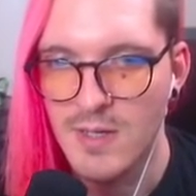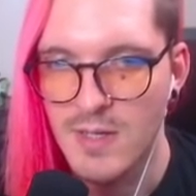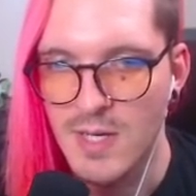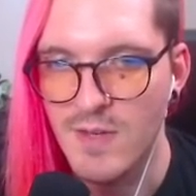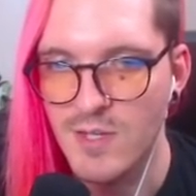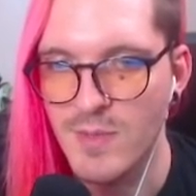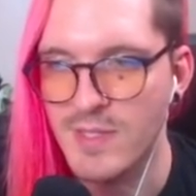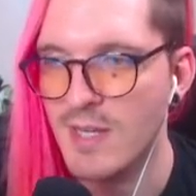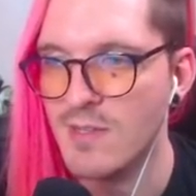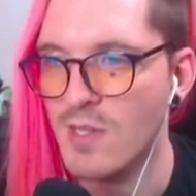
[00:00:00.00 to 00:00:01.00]
Adventure mode
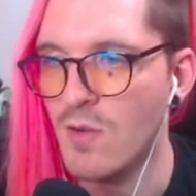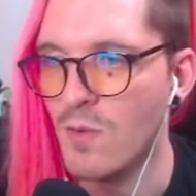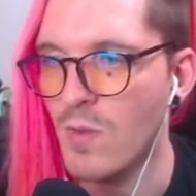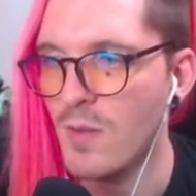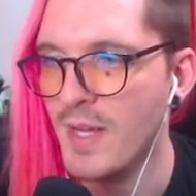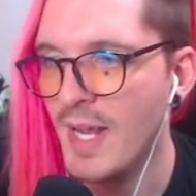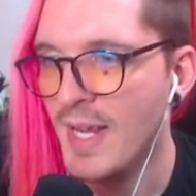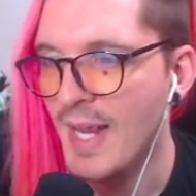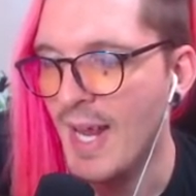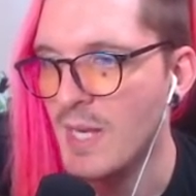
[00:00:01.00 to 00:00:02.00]
sounds overwhelming.
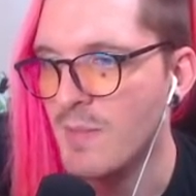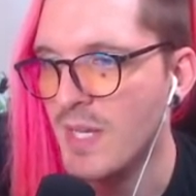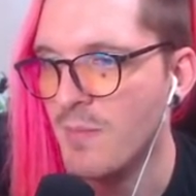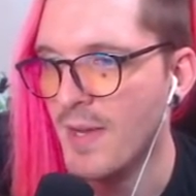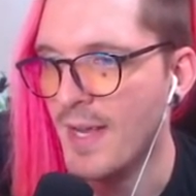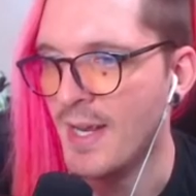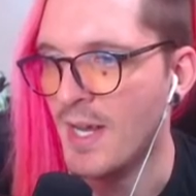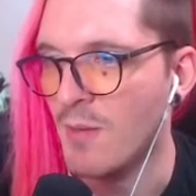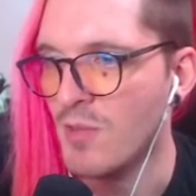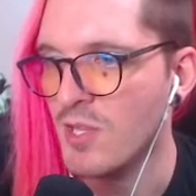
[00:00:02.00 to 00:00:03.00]
It can be, but
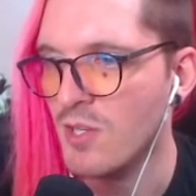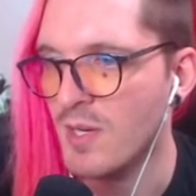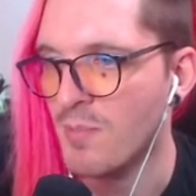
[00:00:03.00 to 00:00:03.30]
with a little bit of